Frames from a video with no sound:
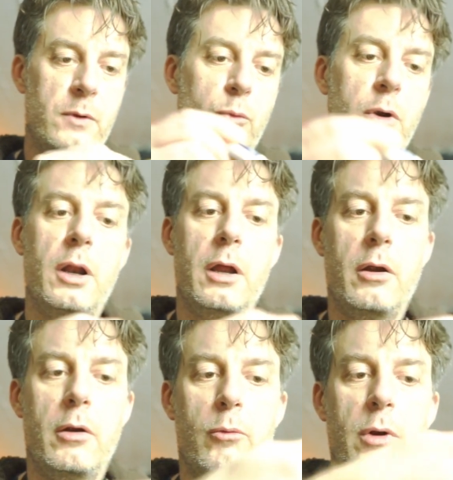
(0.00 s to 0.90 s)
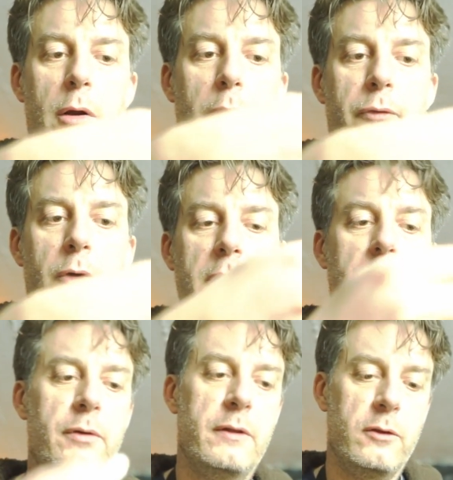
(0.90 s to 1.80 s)
Really, really often
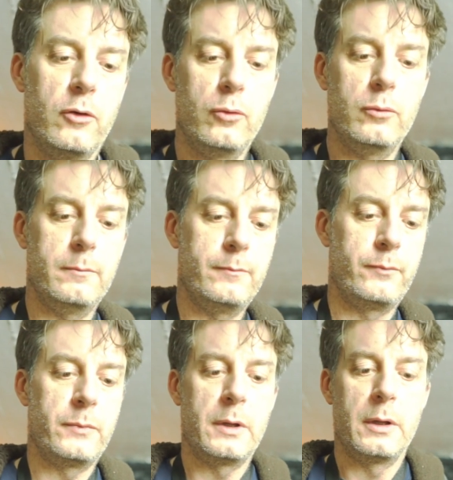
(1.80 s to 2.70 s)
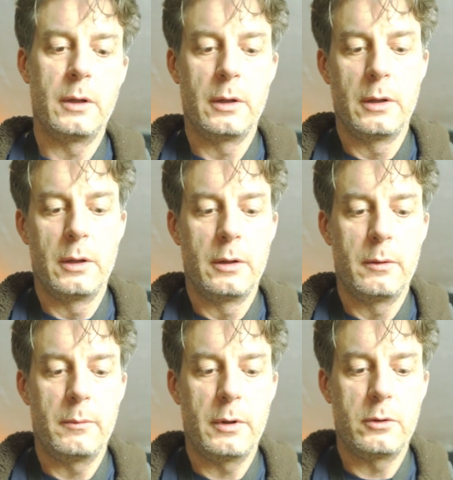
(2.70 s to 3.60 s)
if it's new,
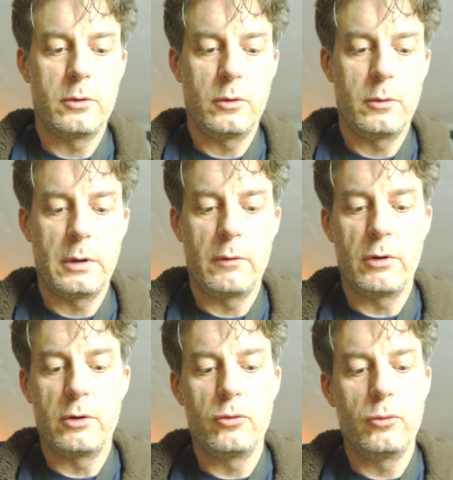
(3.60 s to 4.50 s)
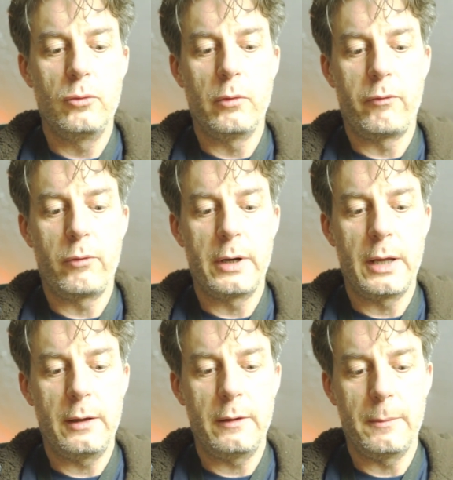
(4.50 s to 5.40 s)
but every 2 or 3
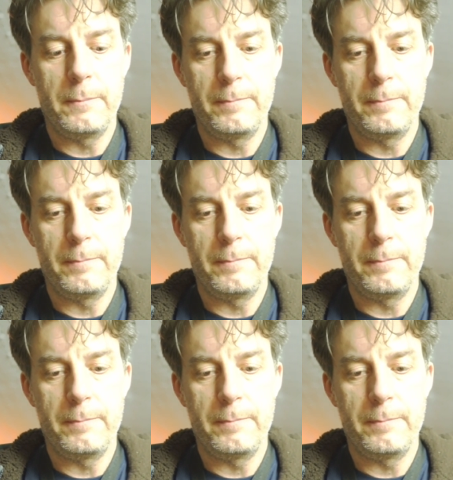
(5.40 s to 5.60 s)
days.